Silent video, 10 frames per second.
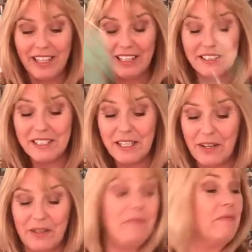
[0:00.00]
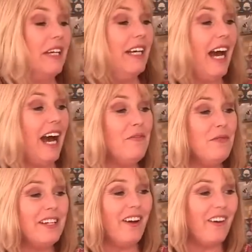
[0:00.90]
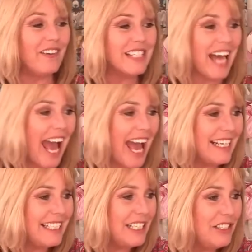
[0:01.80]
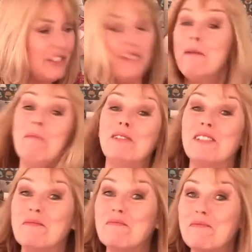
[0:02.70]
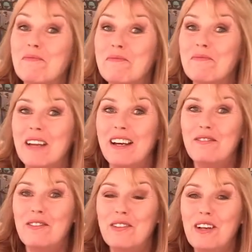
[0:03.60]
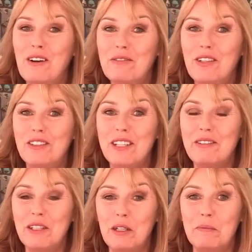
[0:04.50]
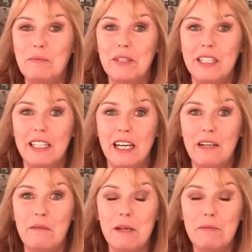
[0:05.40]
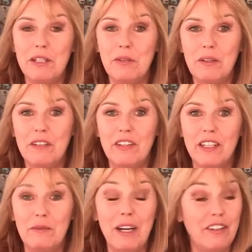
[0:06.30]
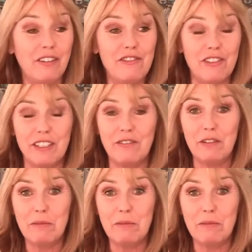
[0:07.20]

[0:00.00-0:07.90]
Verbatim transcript: okay, so have we got any new members for the Half Yard Sewing Club? Uh, maybe you're one of the, we had hundreds of